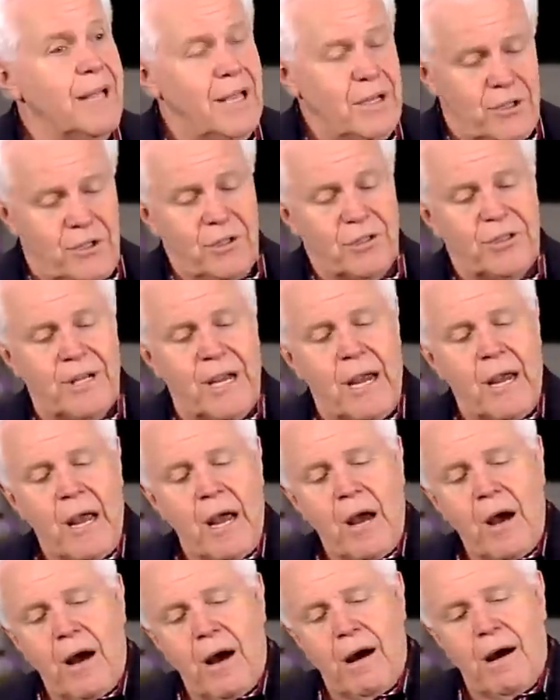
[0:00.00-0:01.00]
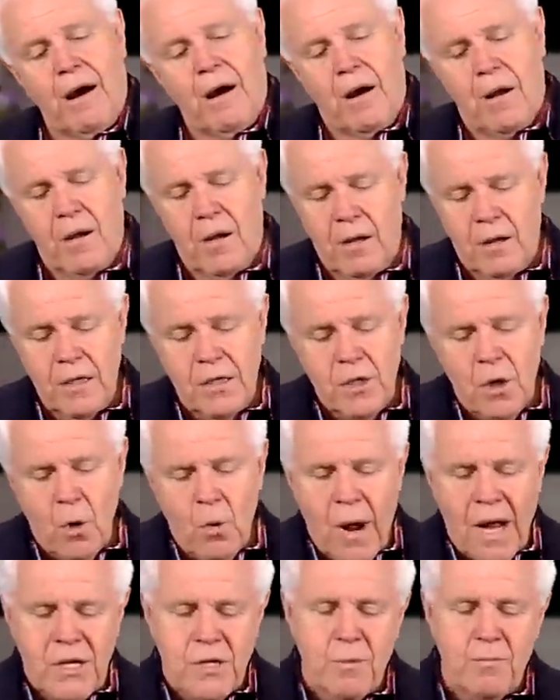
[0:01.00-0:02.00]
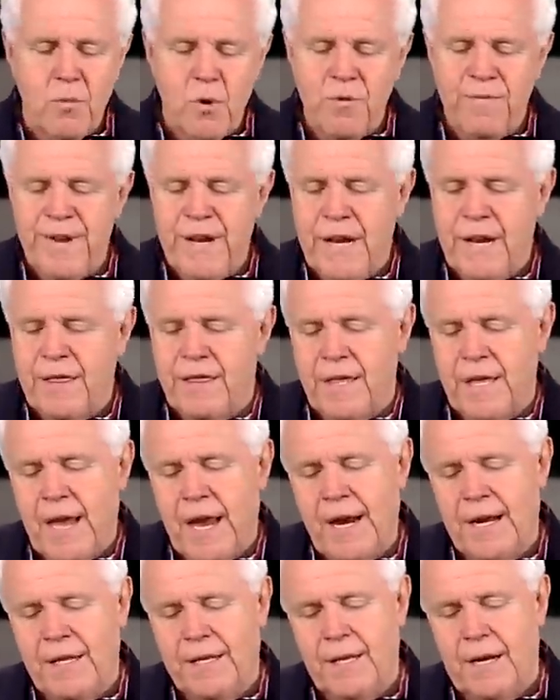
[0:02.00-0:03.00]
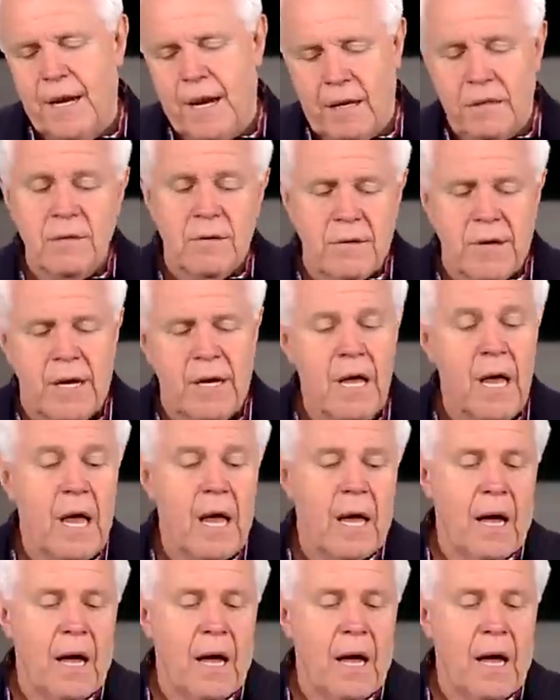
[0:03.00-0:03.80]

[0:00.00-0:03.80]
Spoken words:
And she'll say, "Let's go watch a movie in the theater tonight." I said, "Okay."